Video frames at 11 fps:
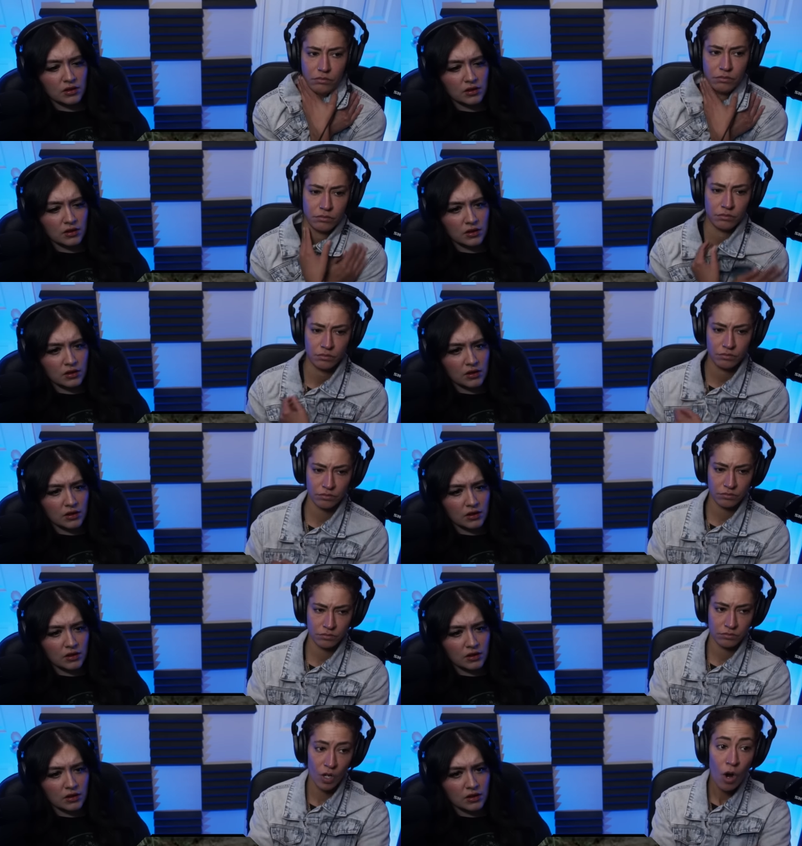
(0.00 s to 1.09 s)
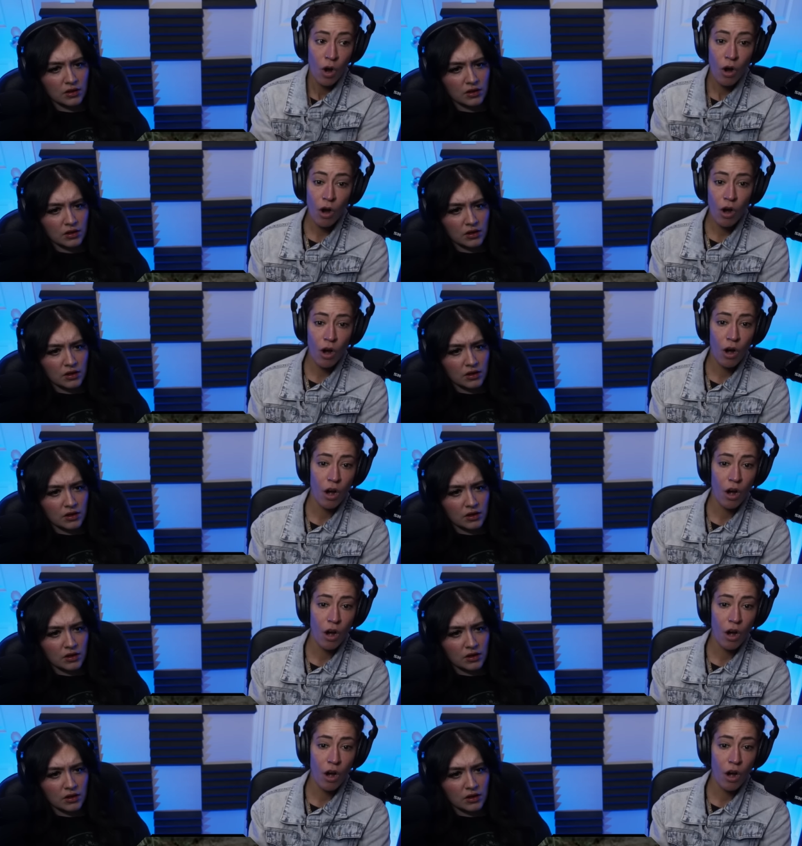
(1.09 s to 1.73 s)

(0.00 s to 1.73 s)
No one is speaking in this clip.